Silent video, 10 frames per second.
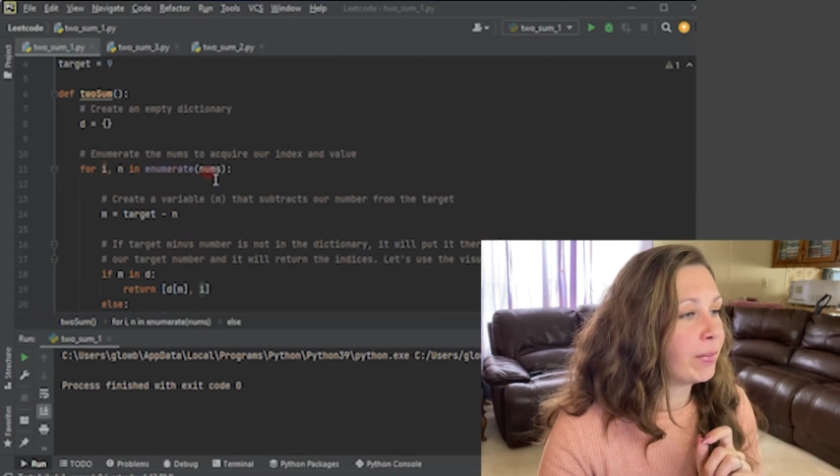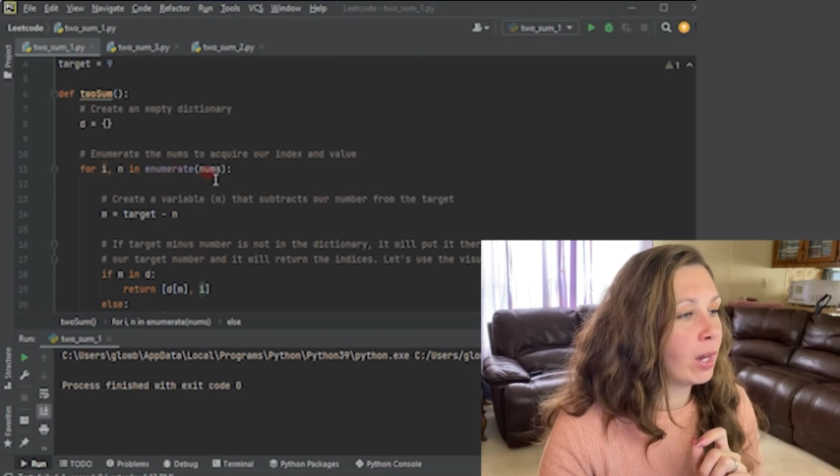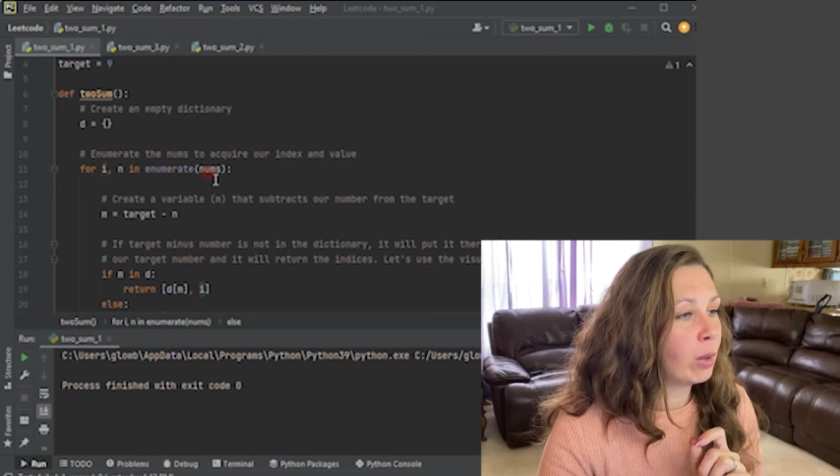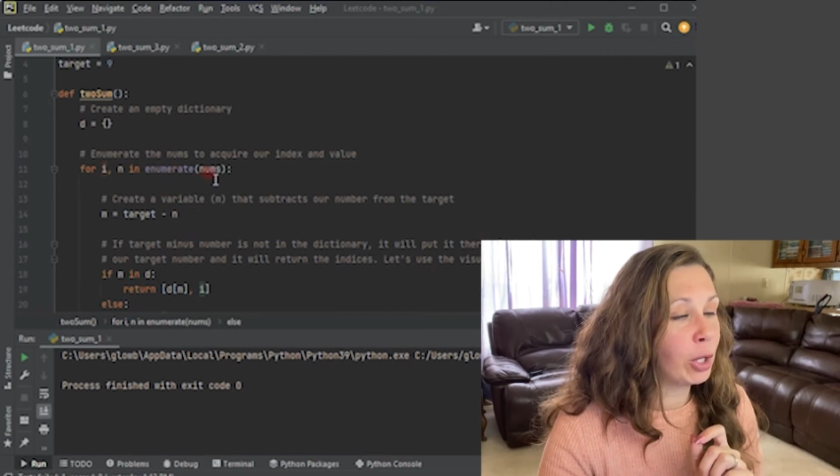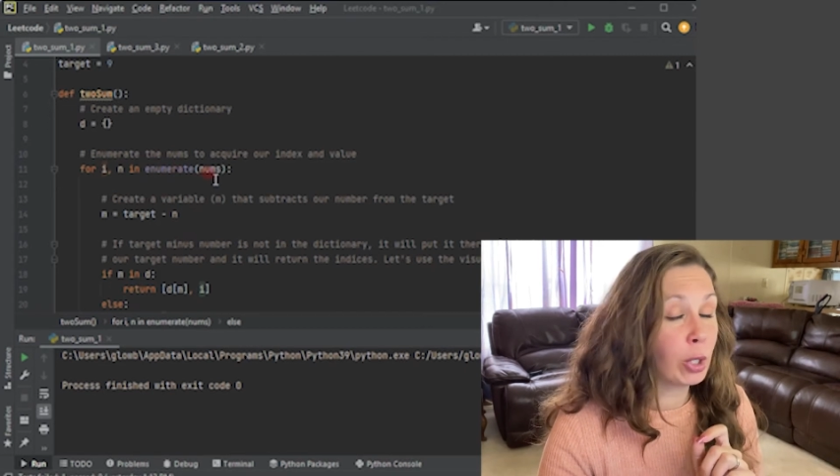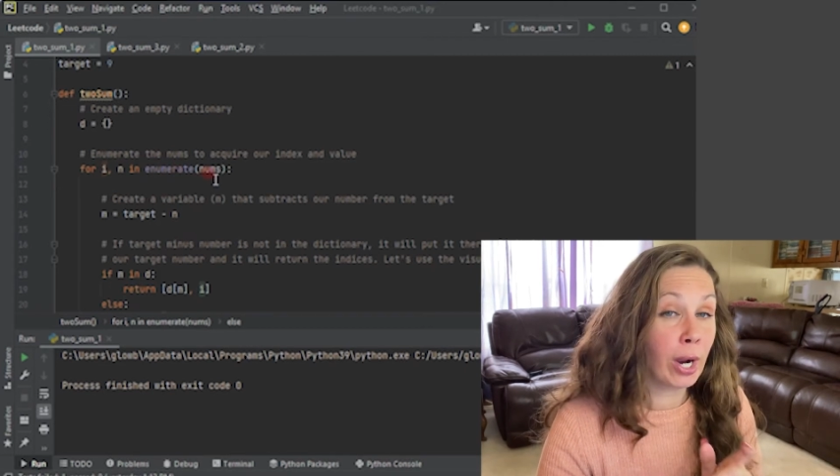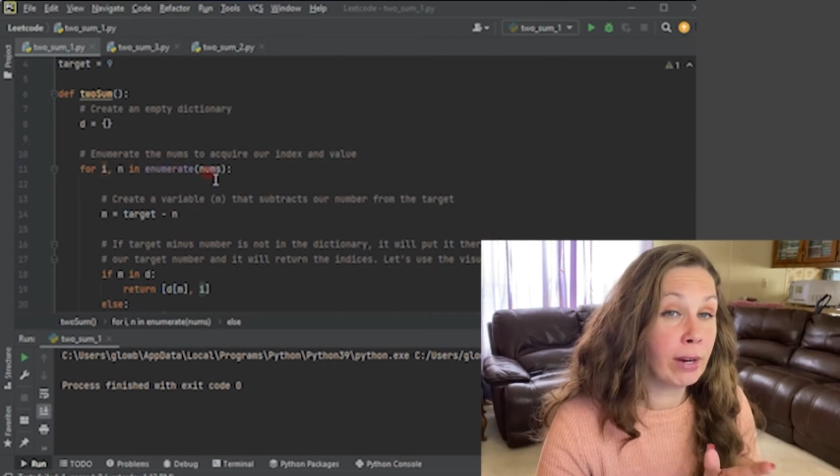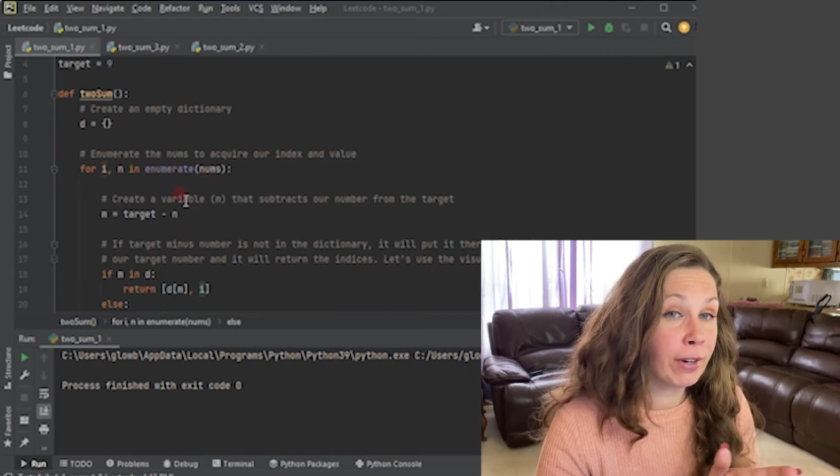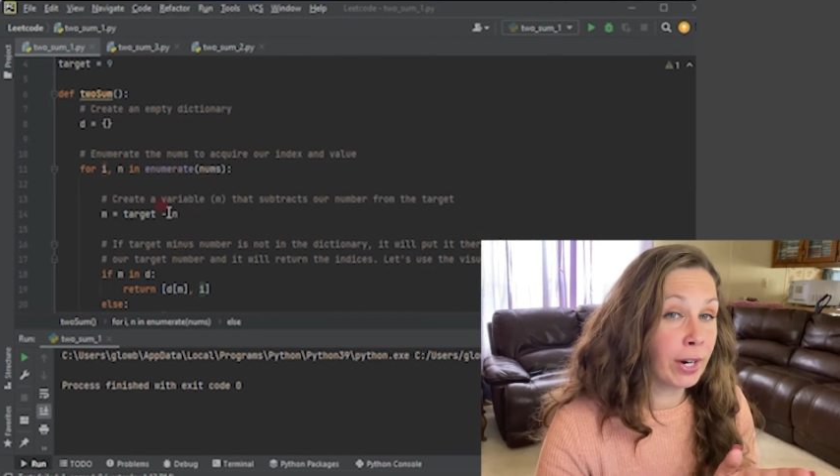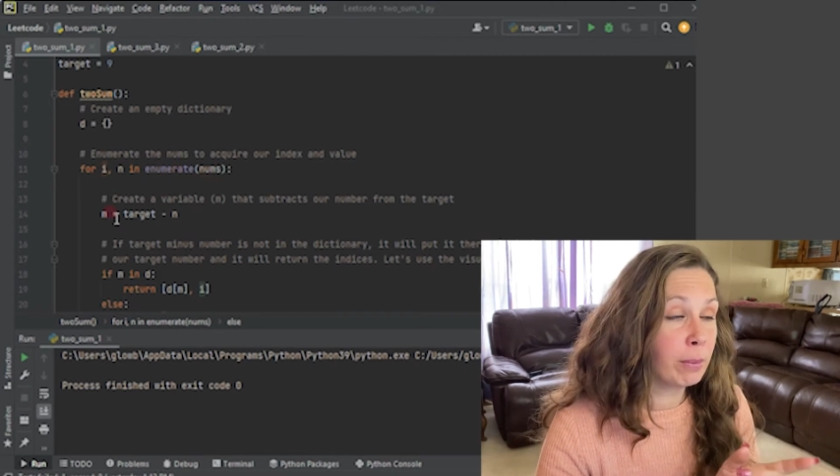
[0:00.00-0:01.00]
We create
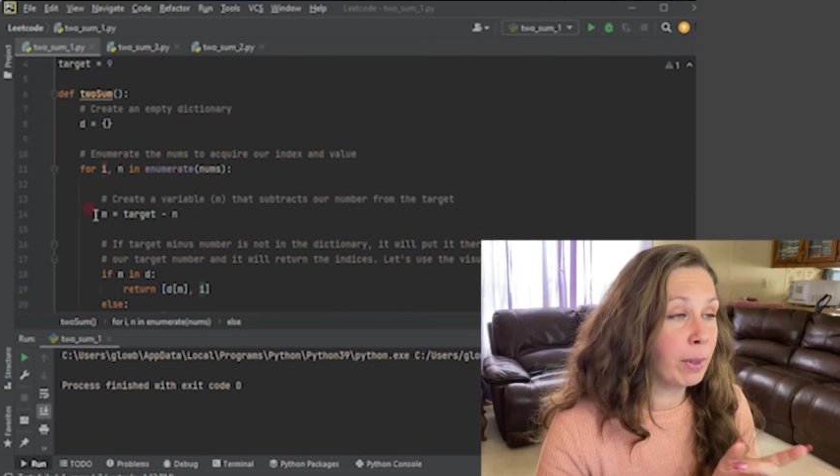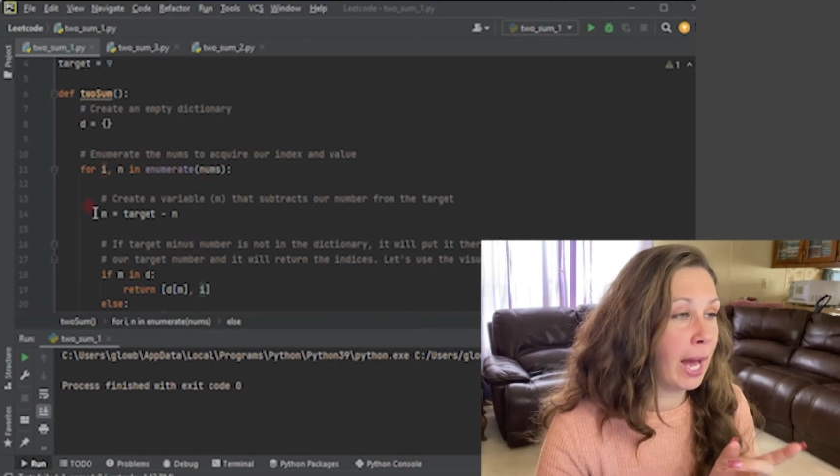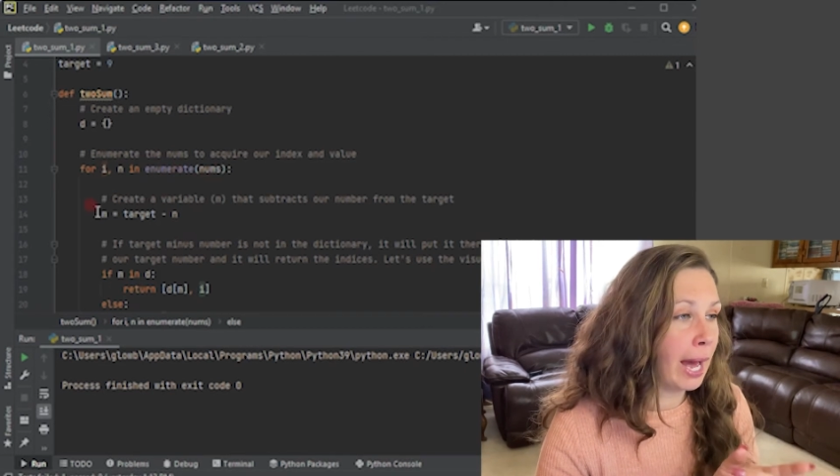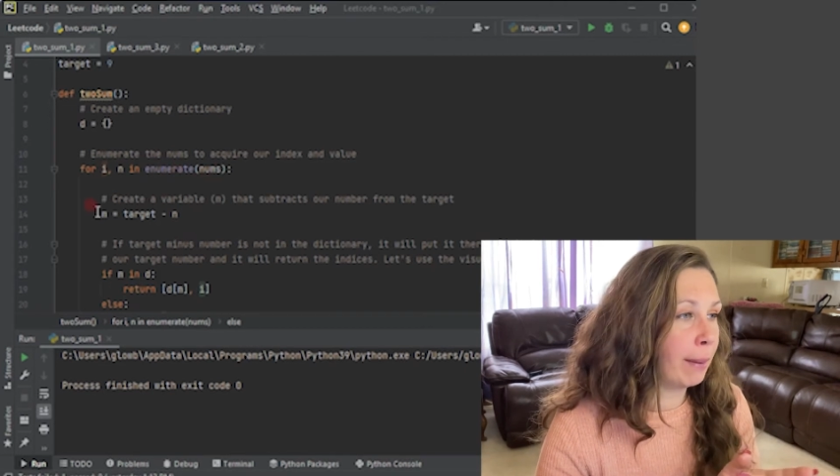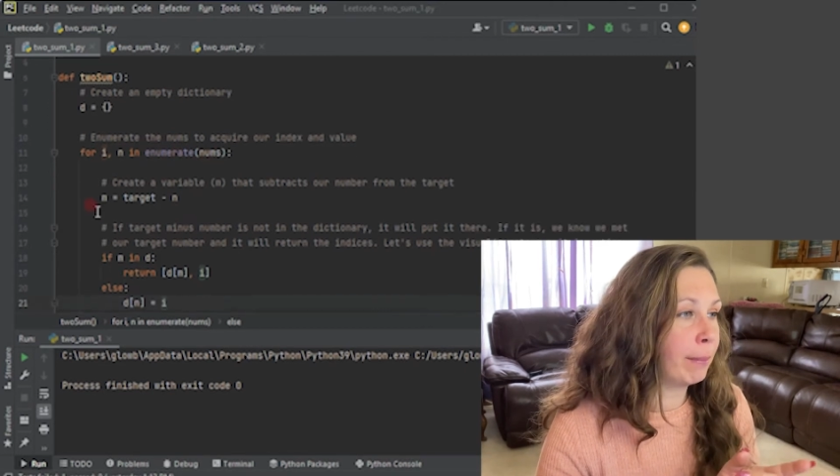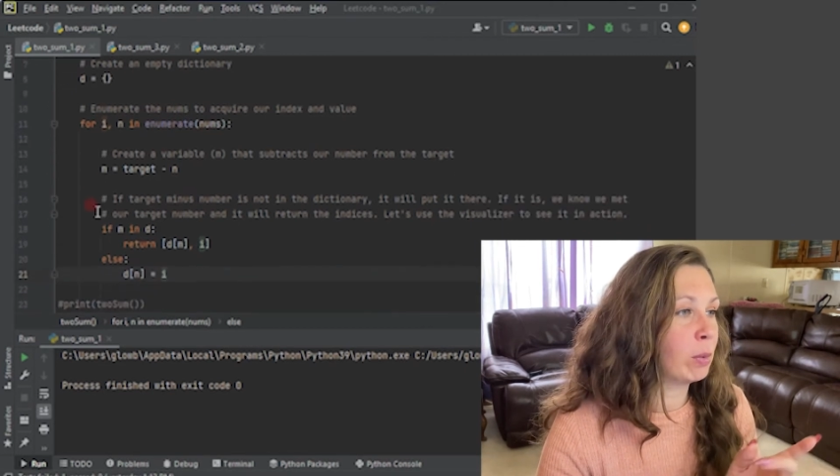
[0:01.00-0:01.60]
a variable m,